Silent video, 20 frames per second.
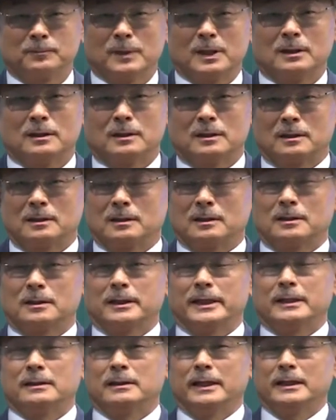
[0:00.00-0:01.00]
that we
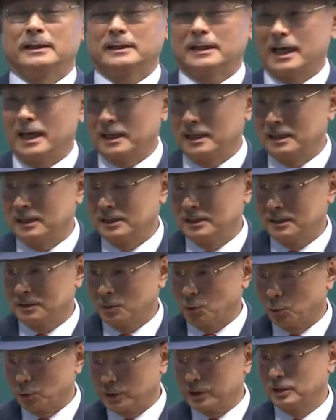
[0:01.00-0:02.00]
build an industrial
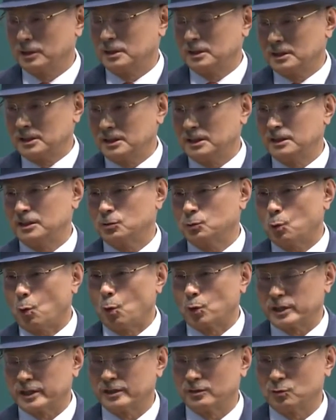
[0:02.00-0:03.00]
complex for
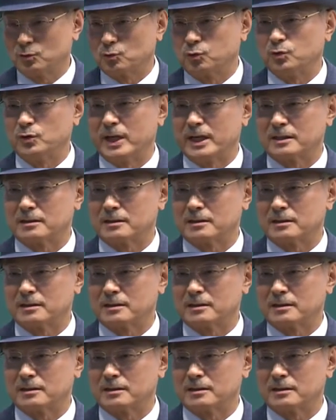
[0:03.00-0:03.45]
Atomy.